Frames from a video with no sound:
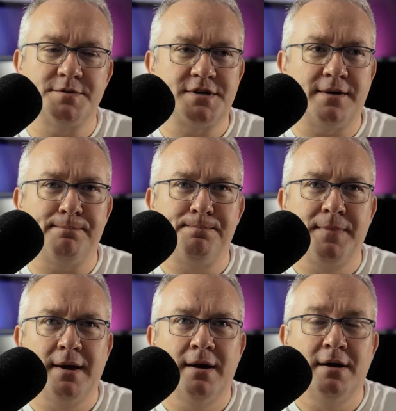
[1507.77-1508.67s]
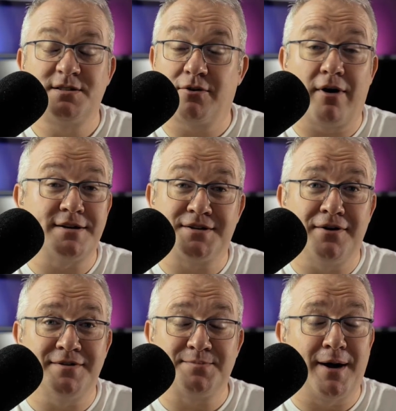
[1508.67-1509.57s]
100%. It's a great
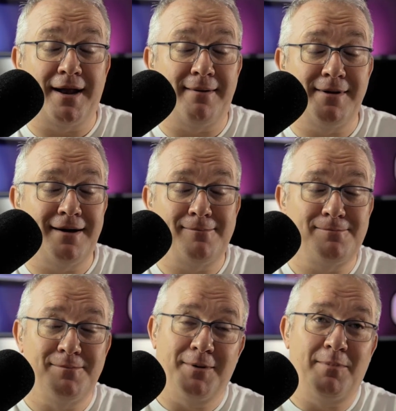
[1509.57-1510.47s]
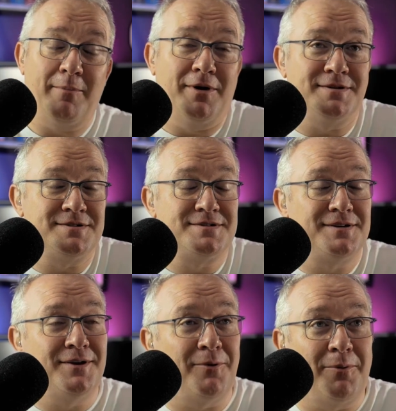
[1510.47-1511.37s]
service, man. I mean, I remember,
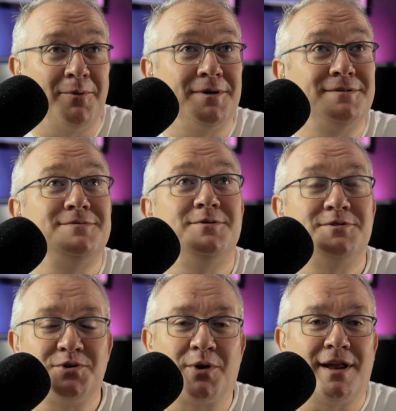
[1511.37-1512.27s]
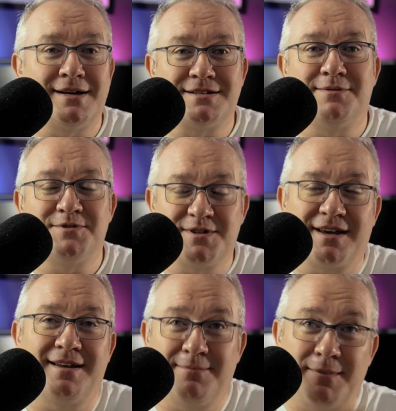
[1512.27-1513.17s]
you know, when we were talking last time,
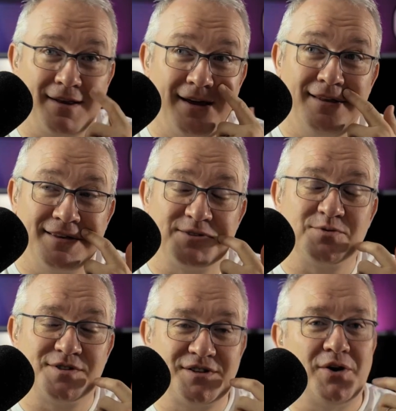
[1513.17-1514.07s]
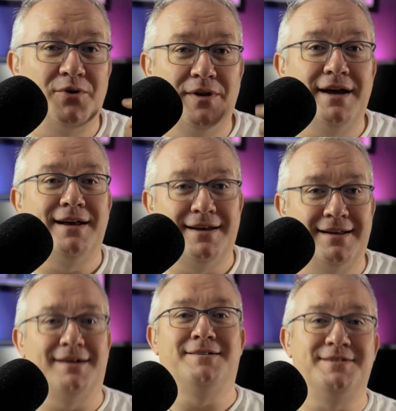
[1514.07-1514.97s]
just thinking that this was so
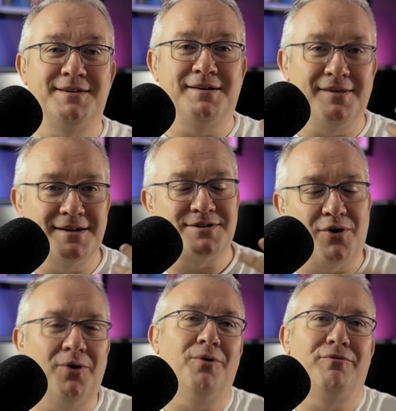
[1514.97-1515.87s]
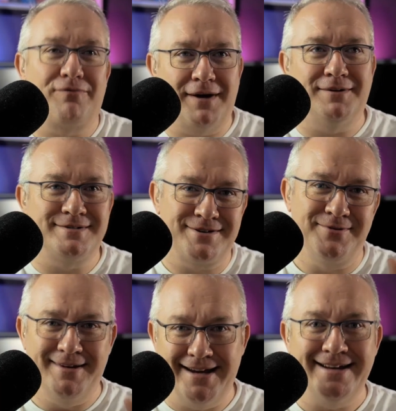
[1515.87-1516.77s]
needed, this whole field
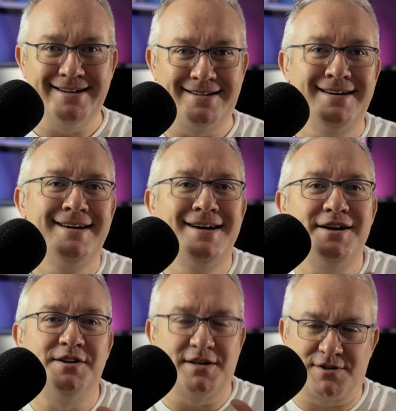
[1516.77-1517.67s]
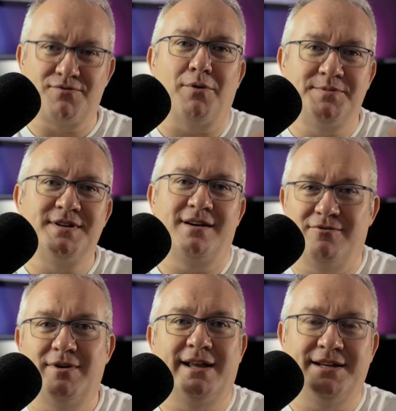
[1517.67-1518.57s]
so needed
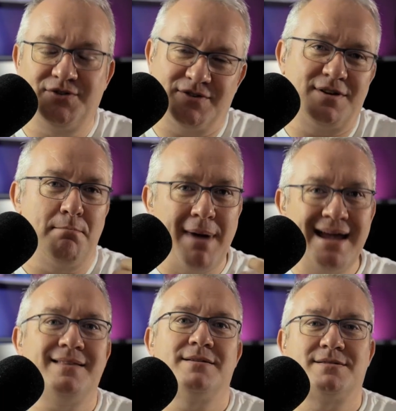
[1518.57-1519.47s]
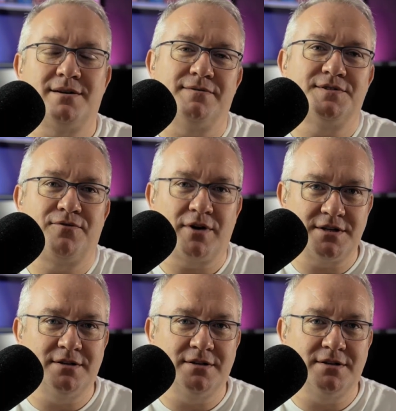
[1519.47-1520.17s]
disrupting, really, just to make this stuff as